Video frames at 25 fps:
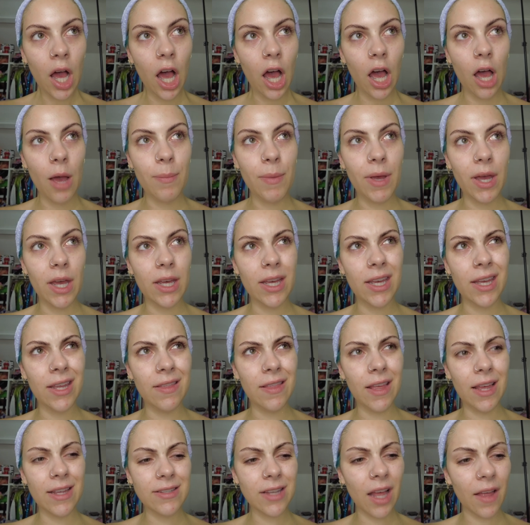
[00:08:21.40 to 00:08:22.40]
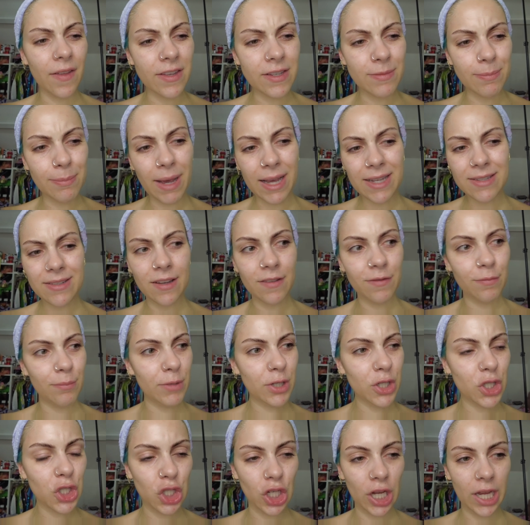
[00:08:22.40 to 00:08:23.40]
Um, it, there's like this massive
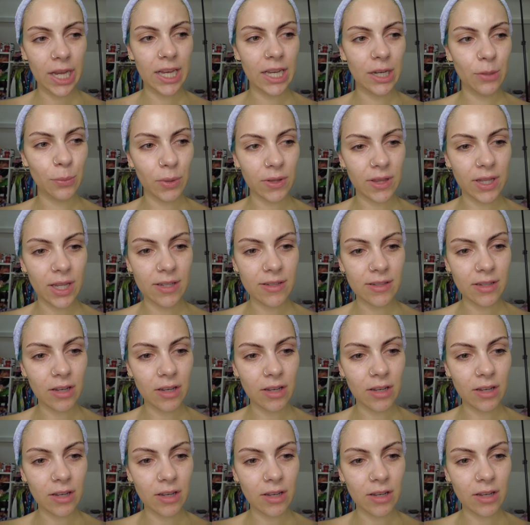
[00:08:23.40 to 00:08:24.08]
machine with this